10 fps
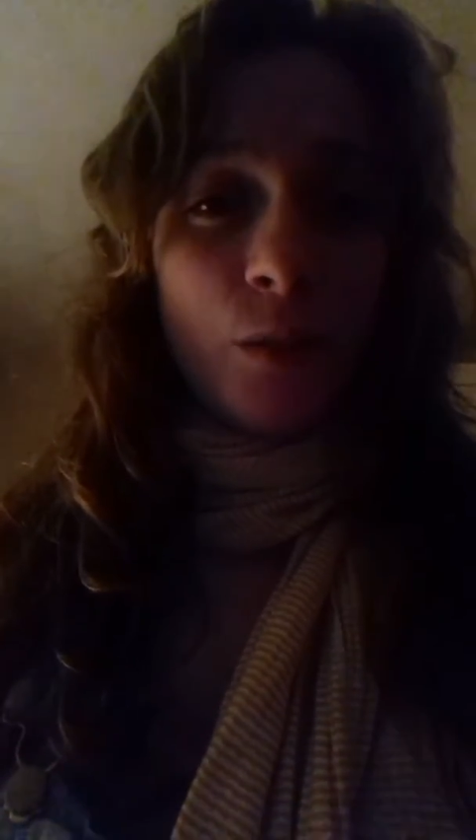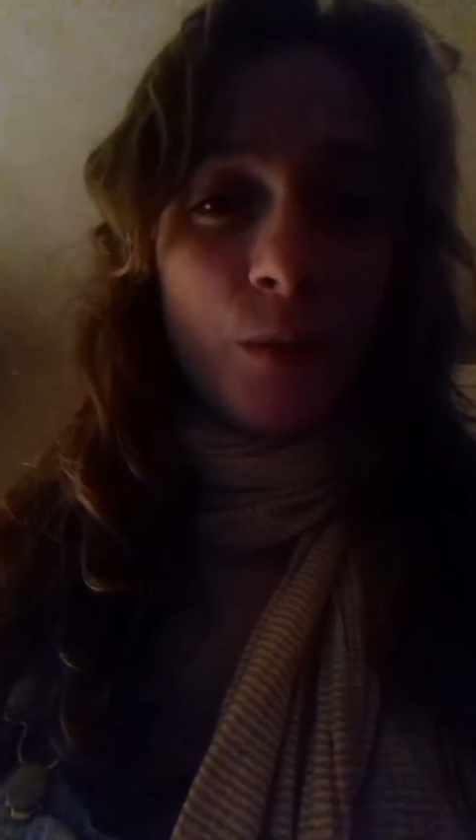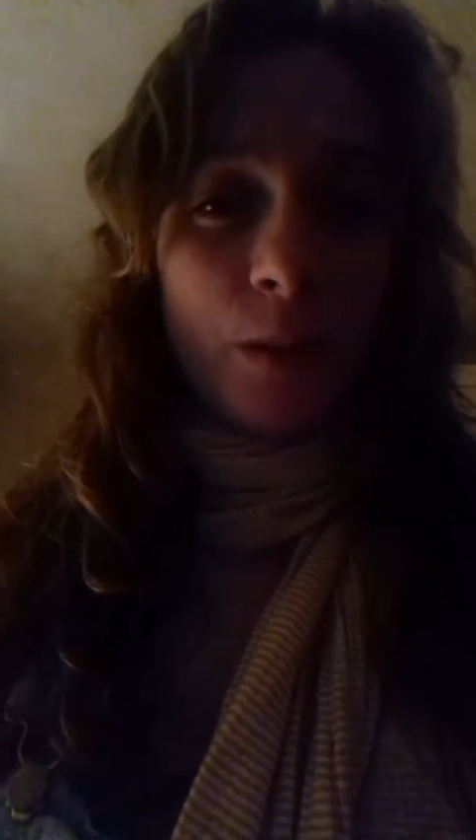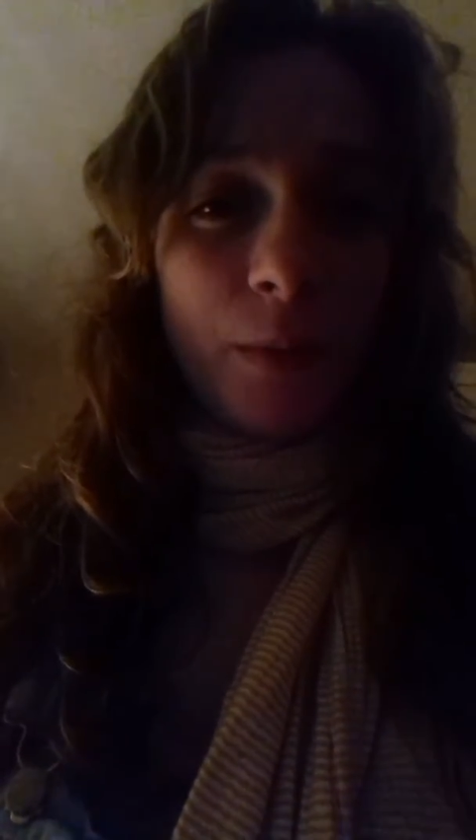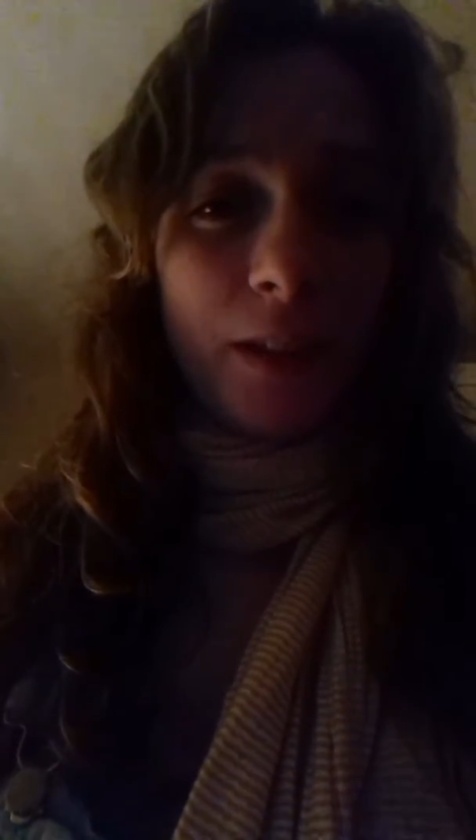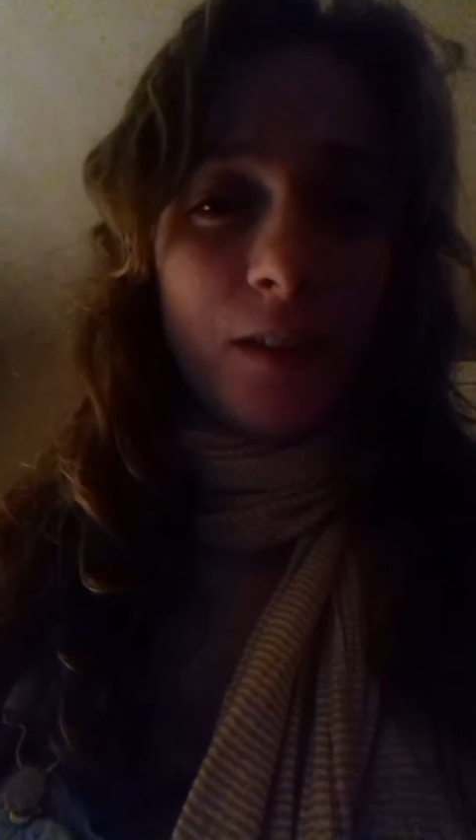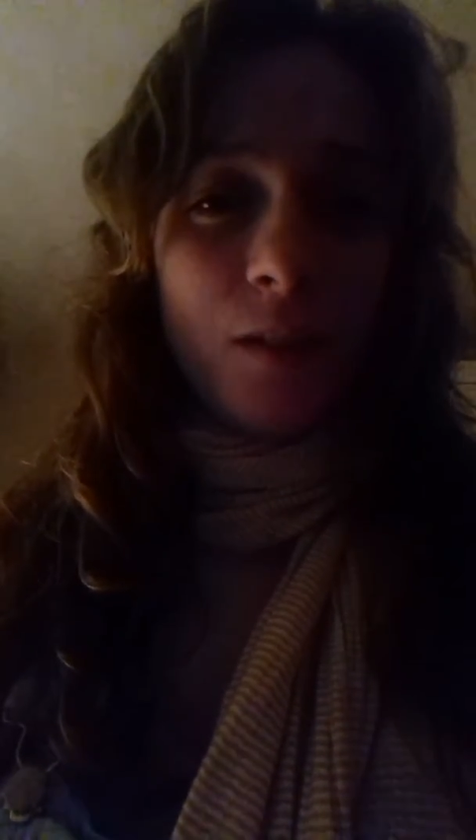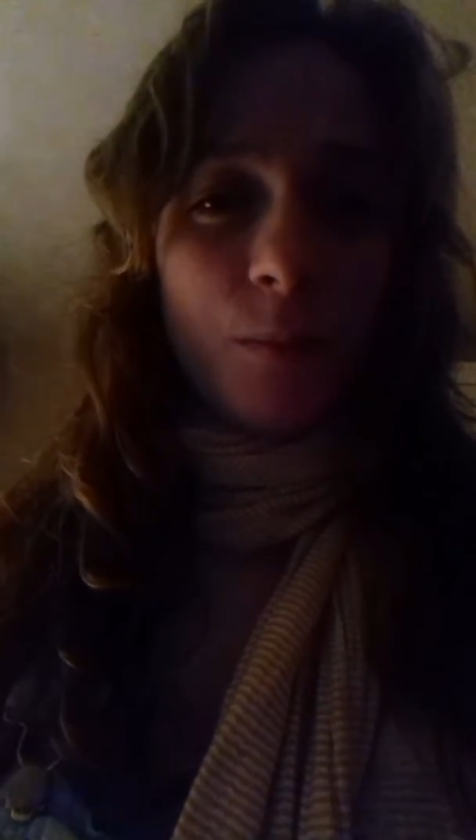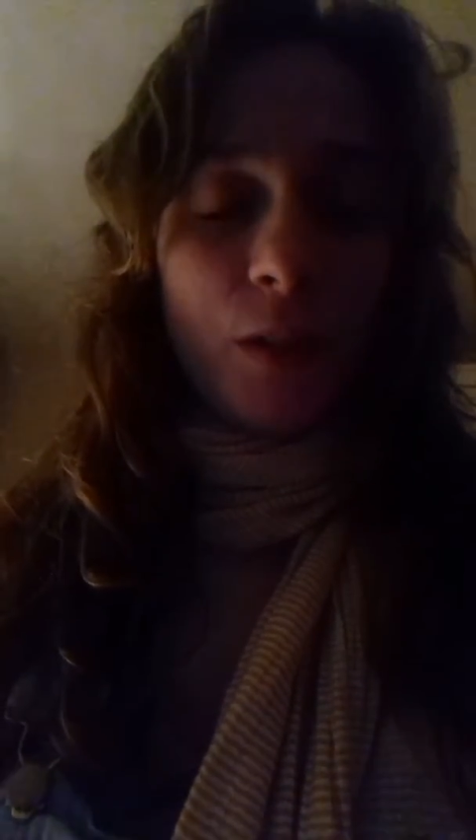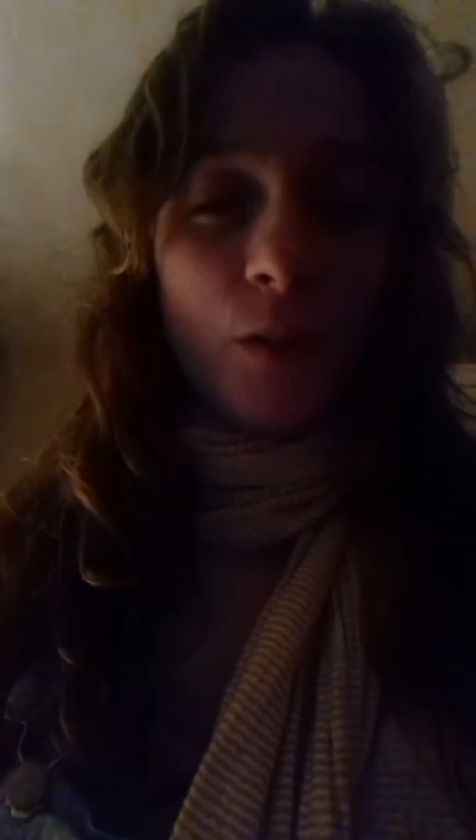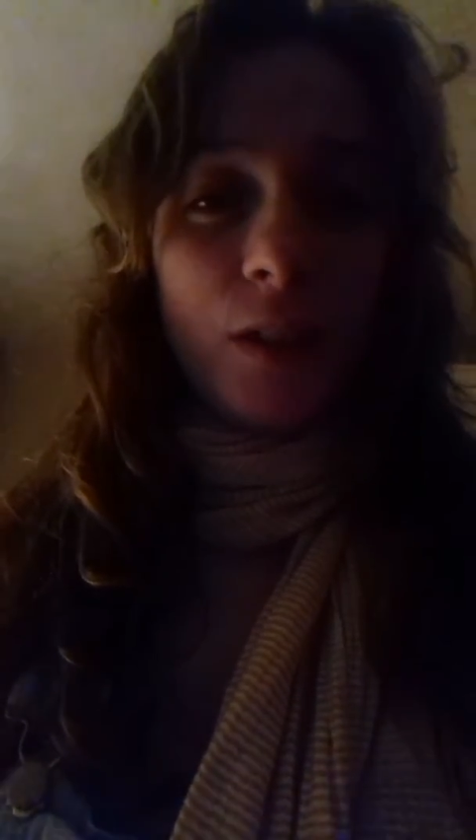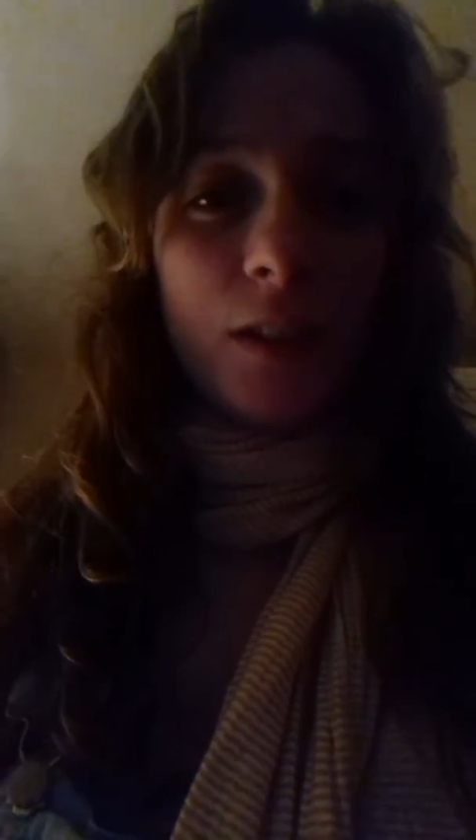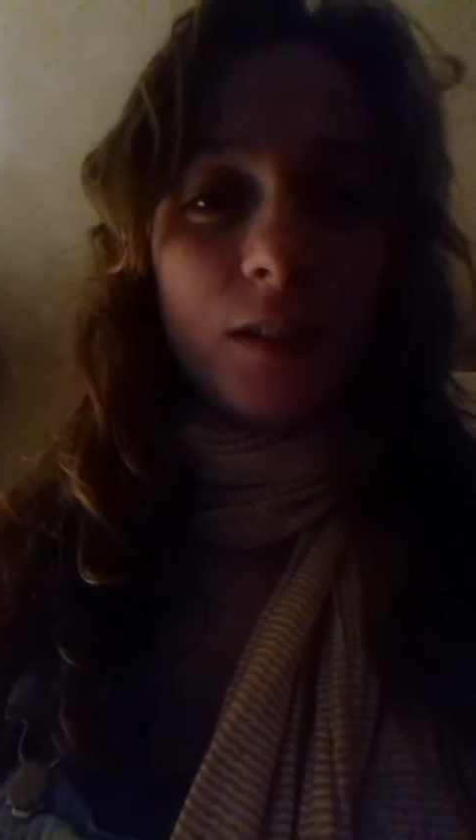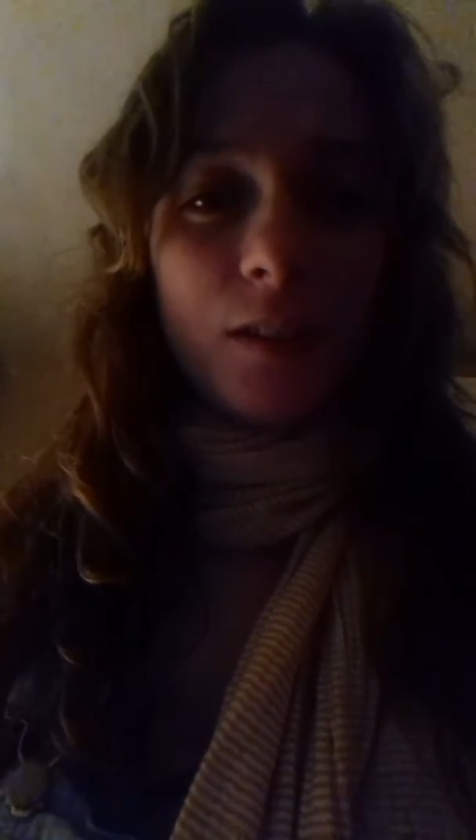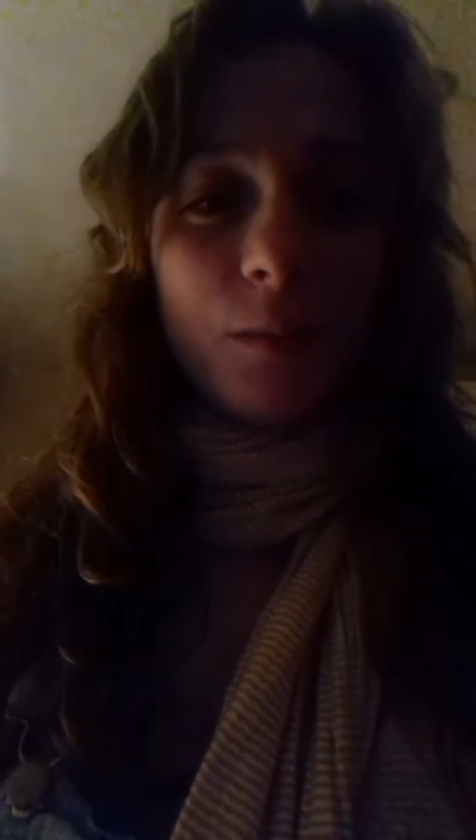know where to begin, to be
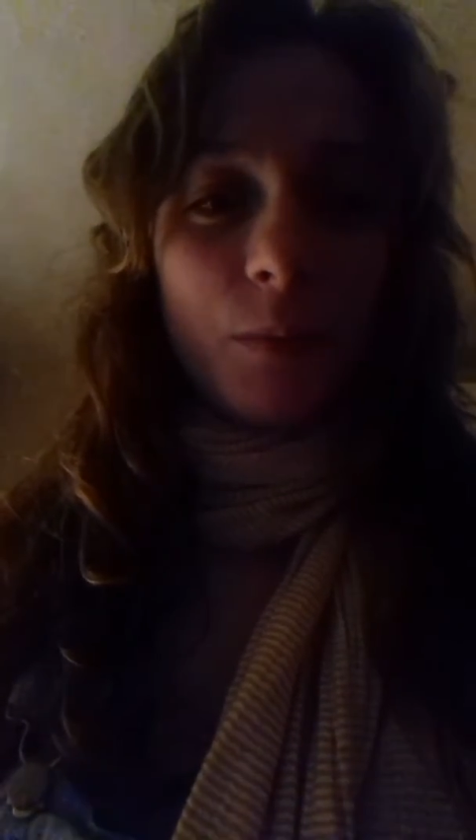honest,